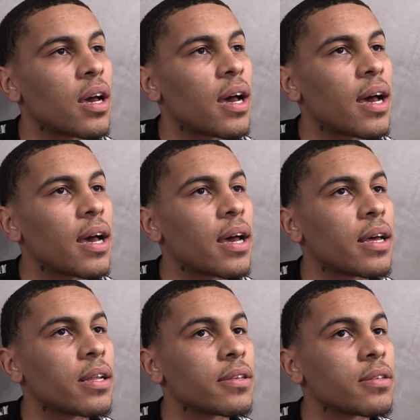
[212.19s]

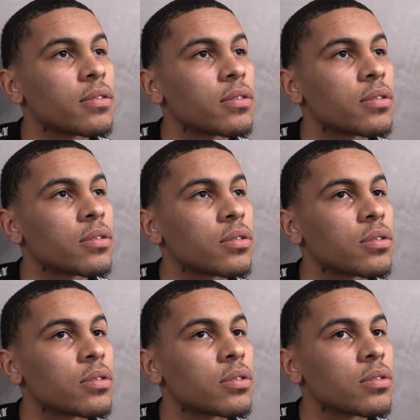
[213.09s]
and
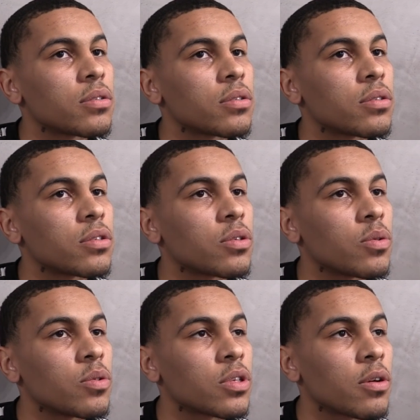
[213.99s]
to
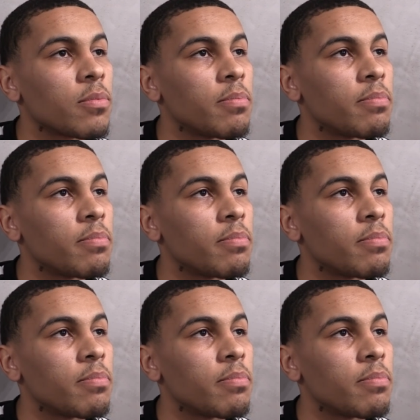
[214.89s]
also